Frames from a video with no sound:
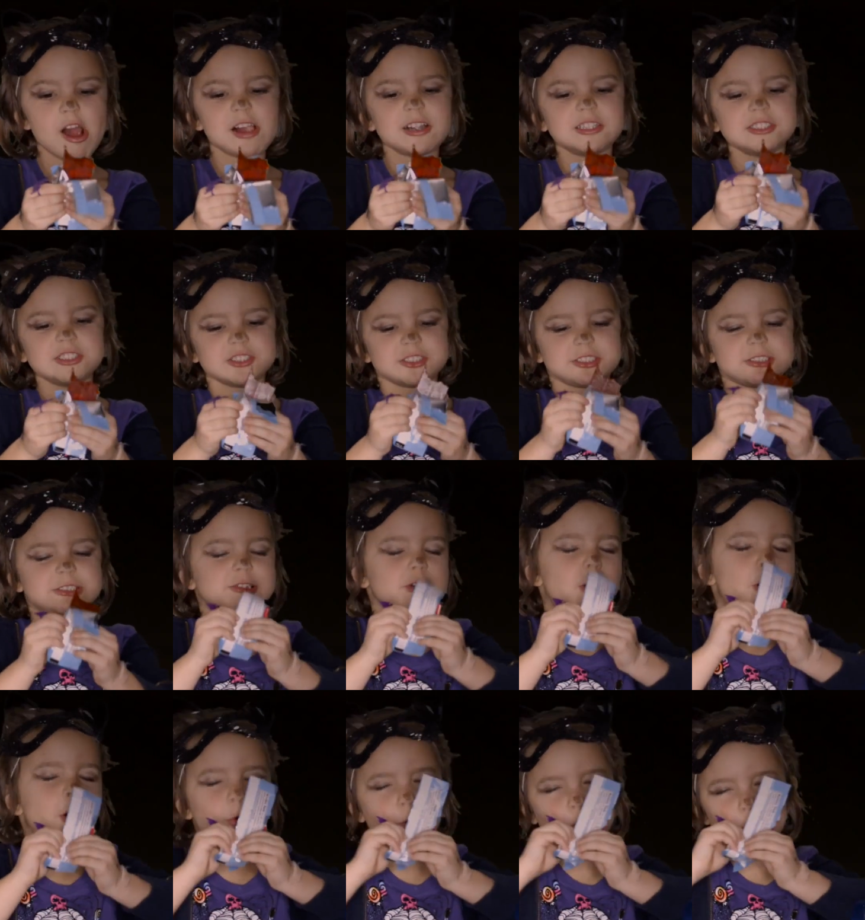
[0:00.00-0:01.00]
And it's
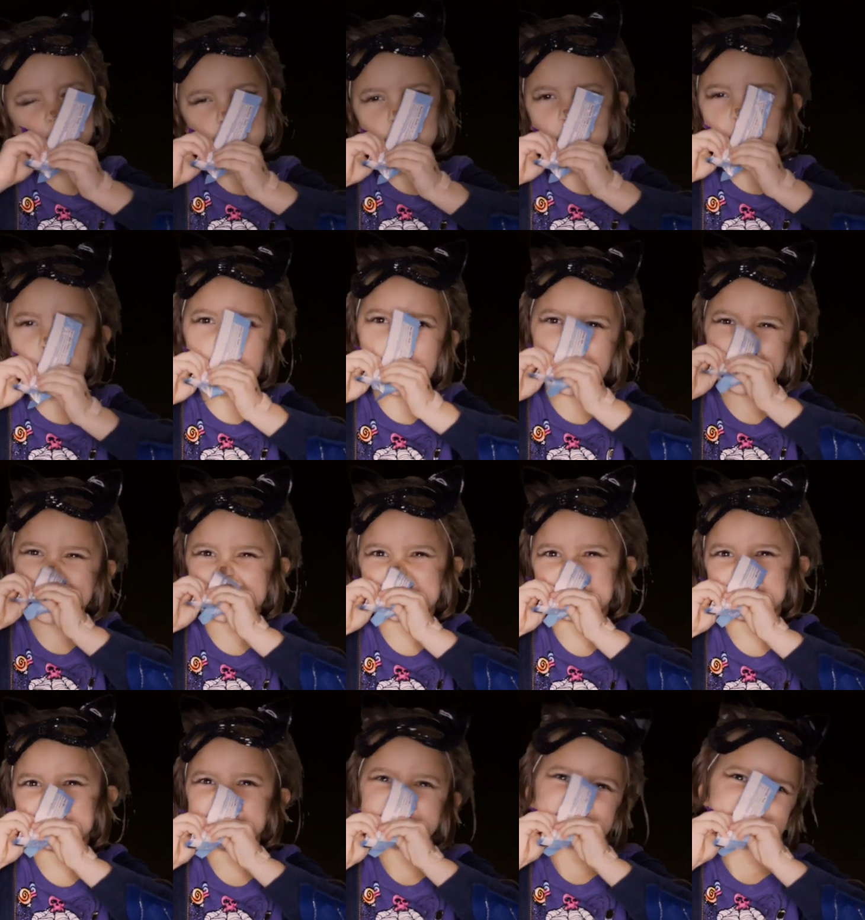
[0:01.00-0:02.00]
so
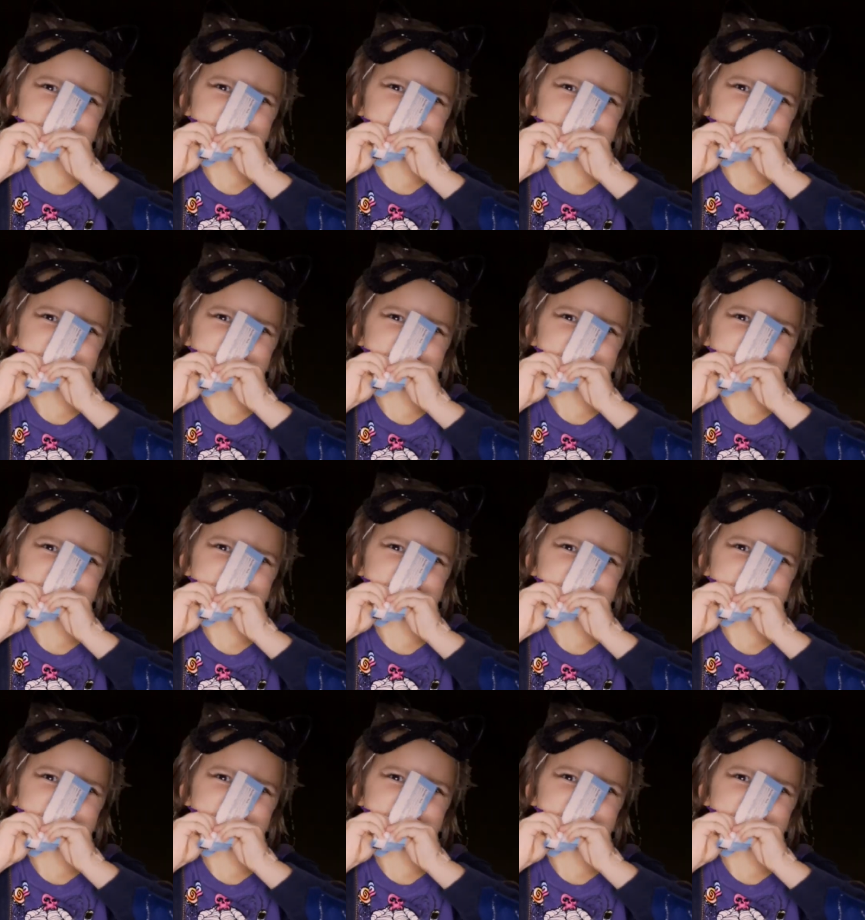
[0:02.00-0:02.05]
good.